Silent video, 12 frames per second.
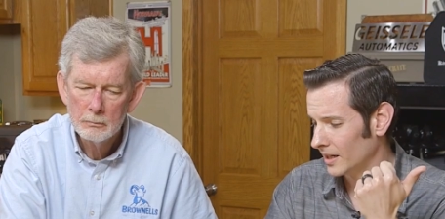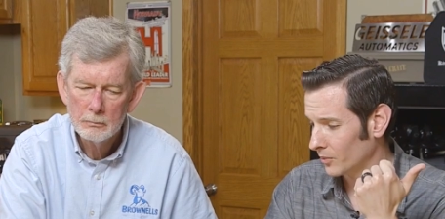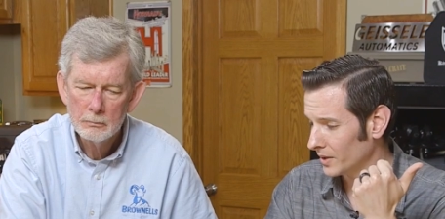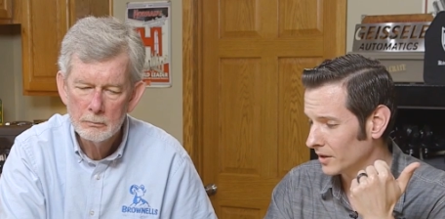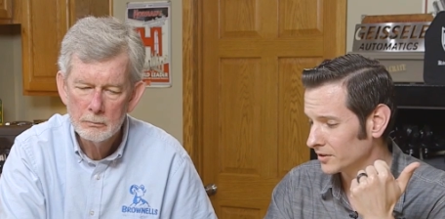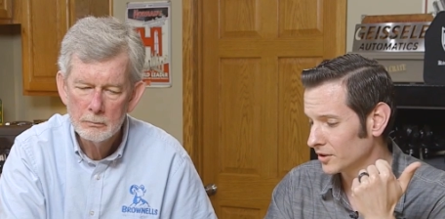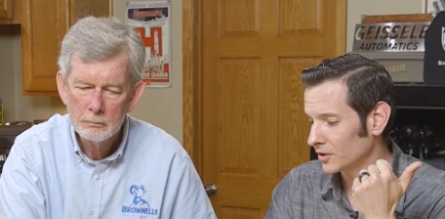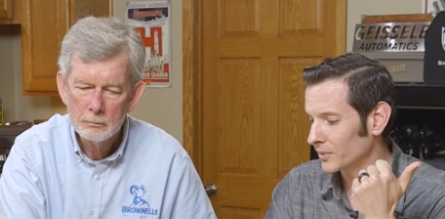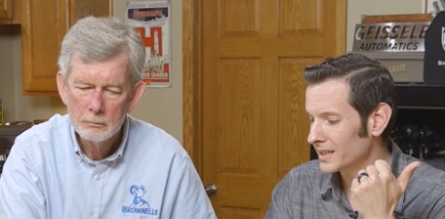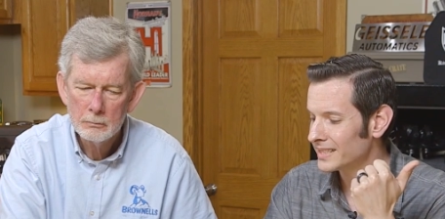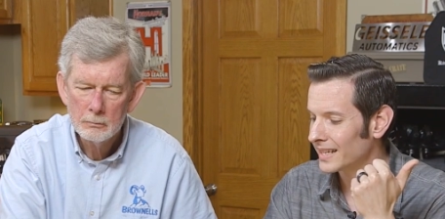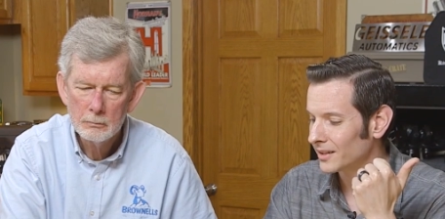Speaker 1: We also
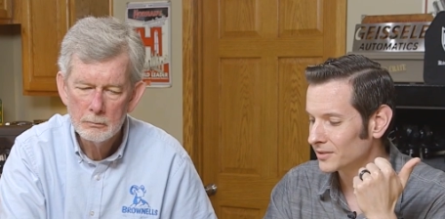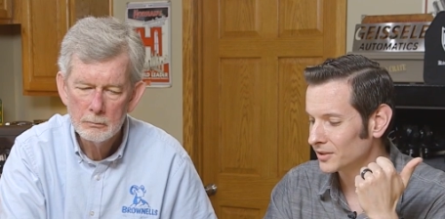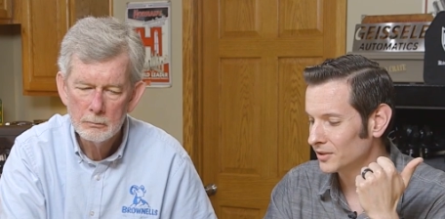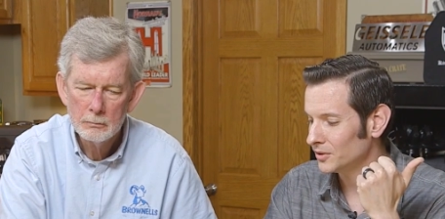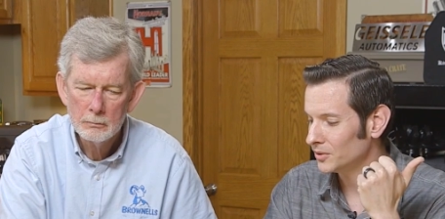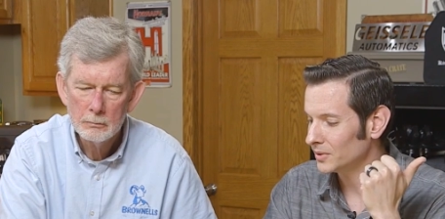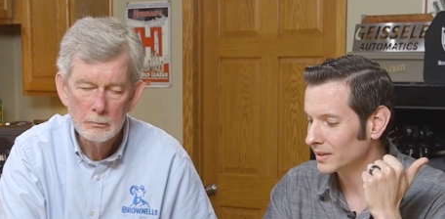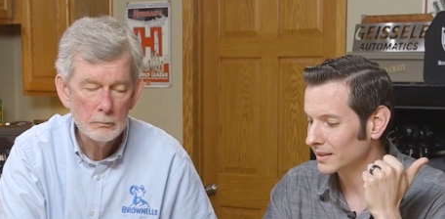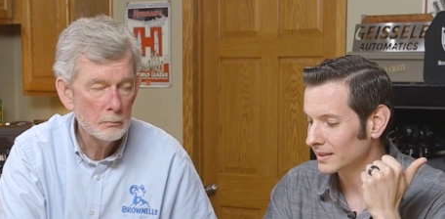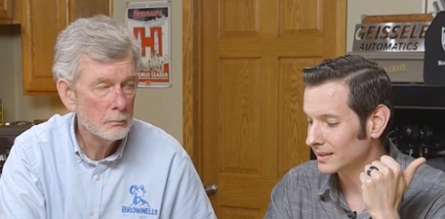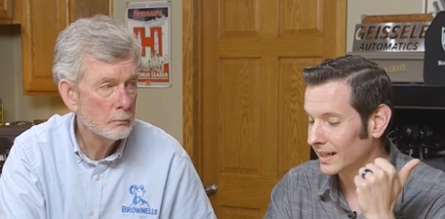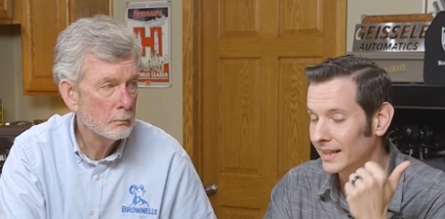reached out to
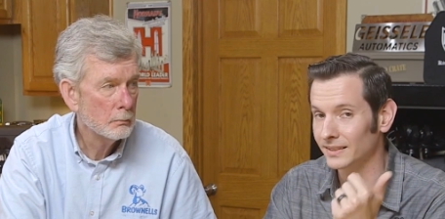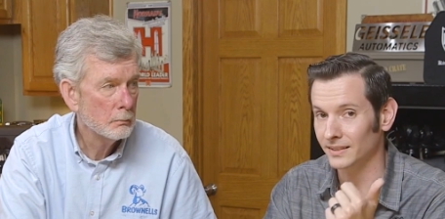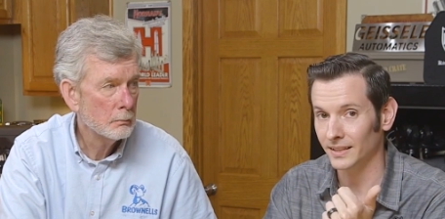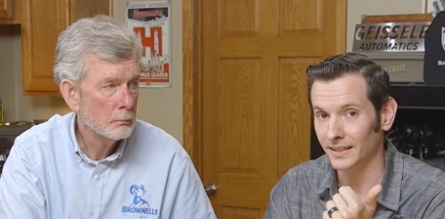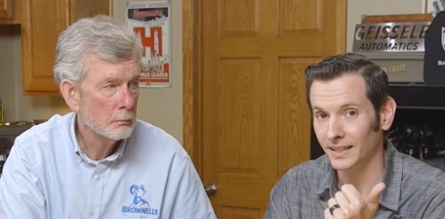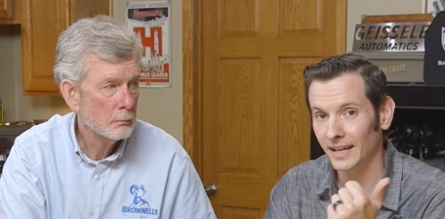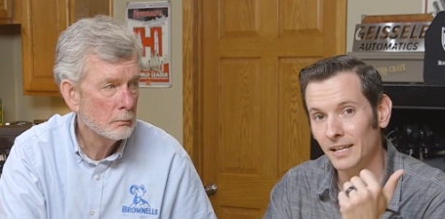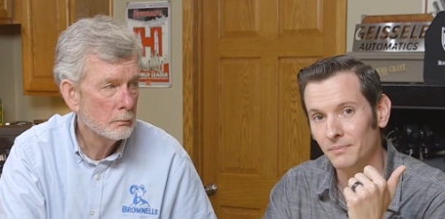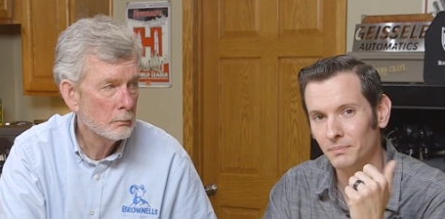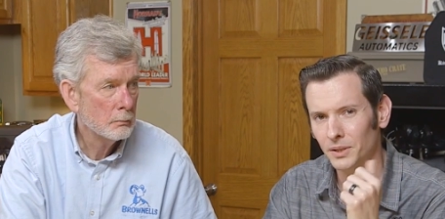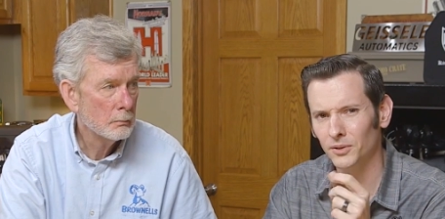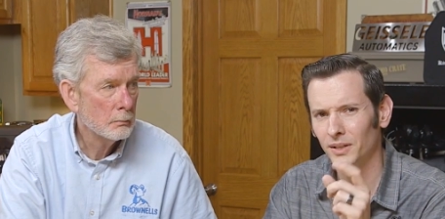Geissele,
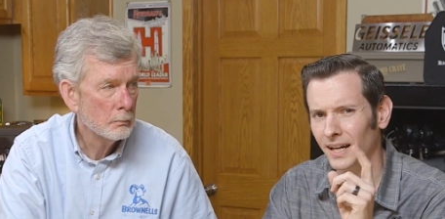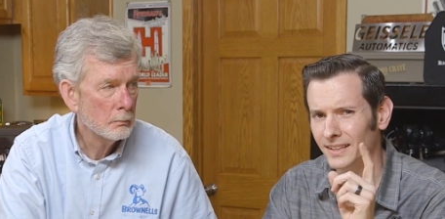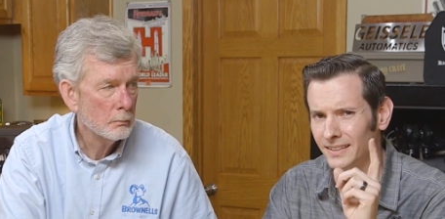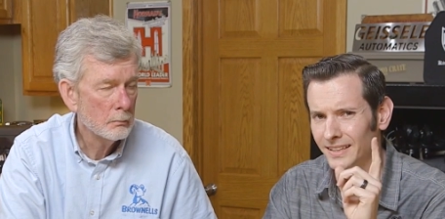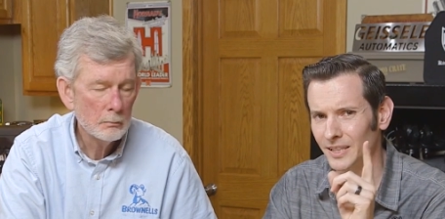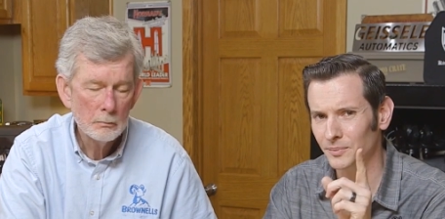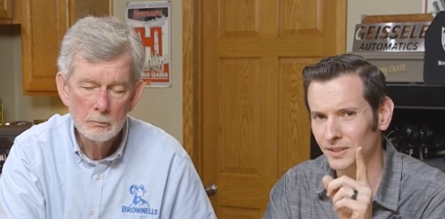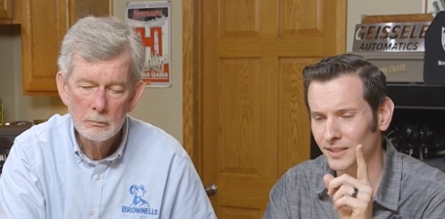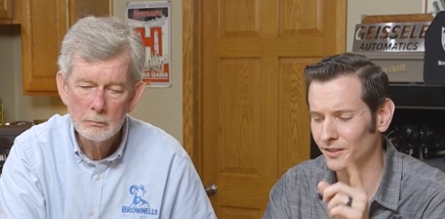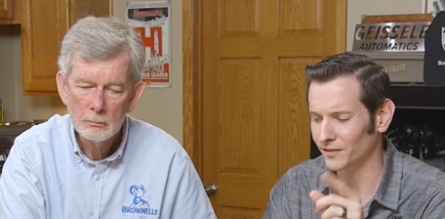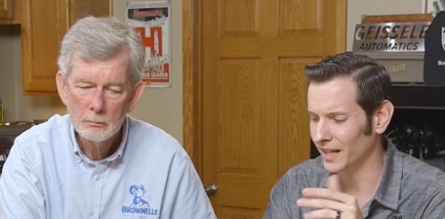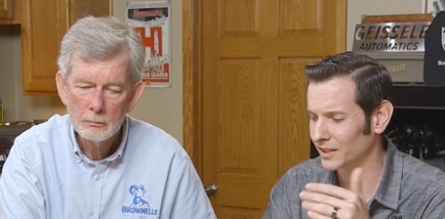and Bill Geissele
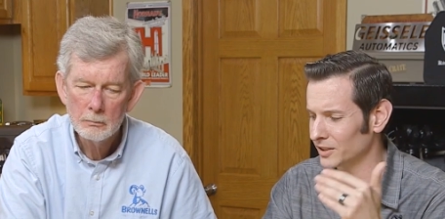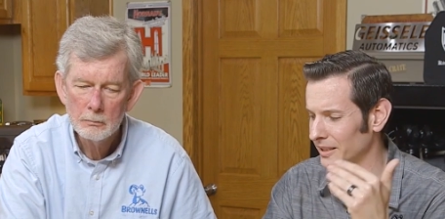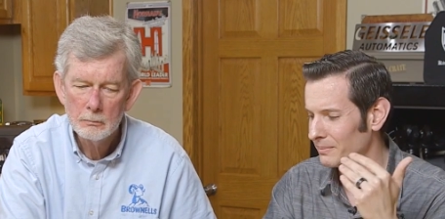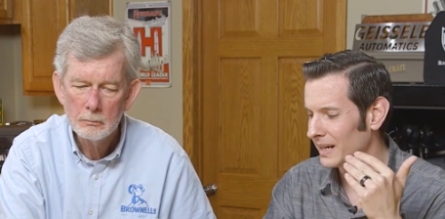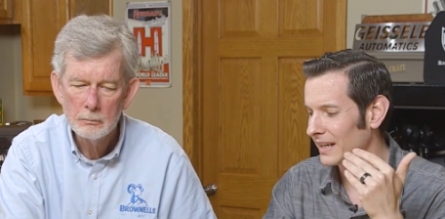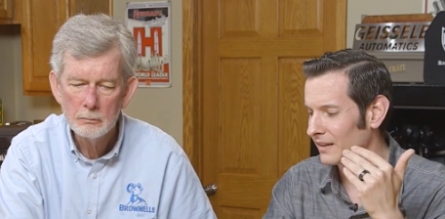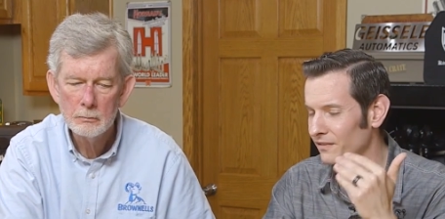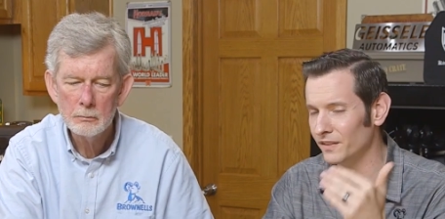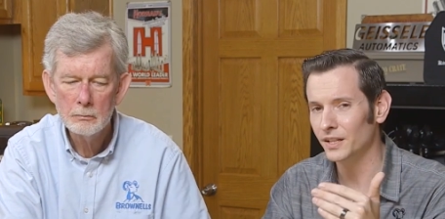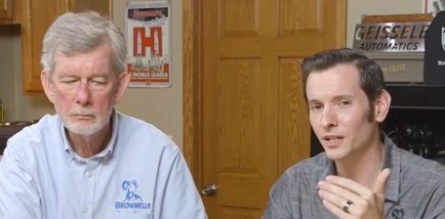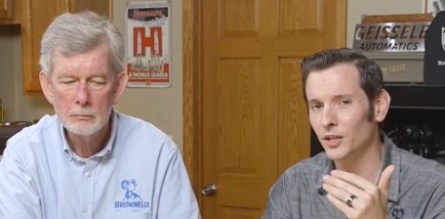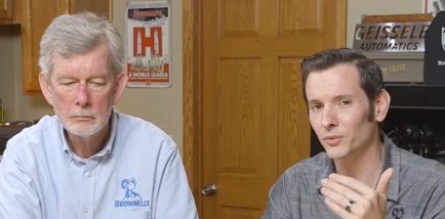himself actually made a
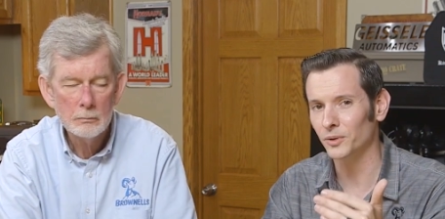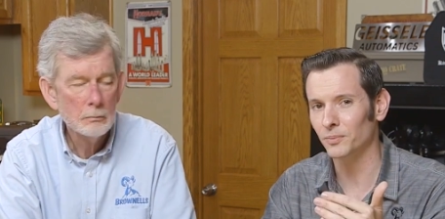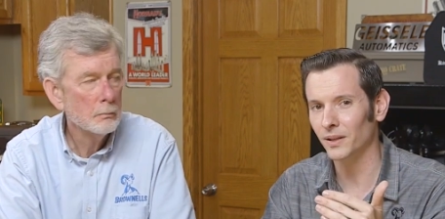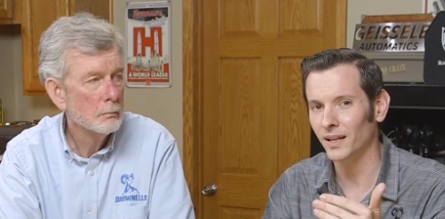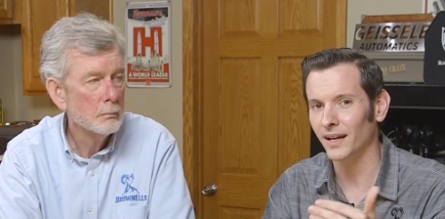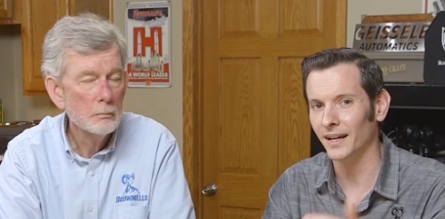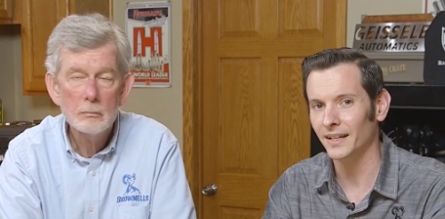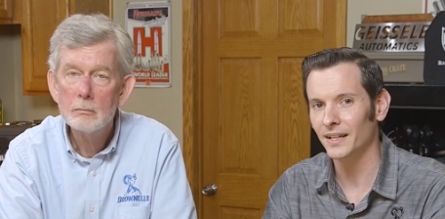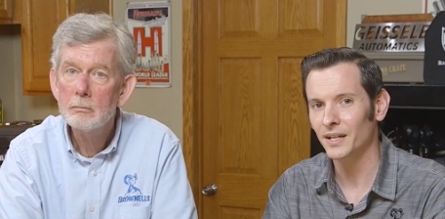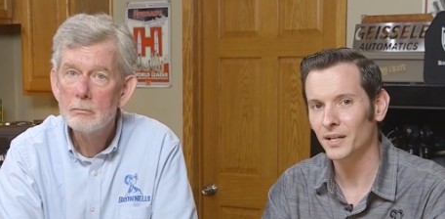video reply,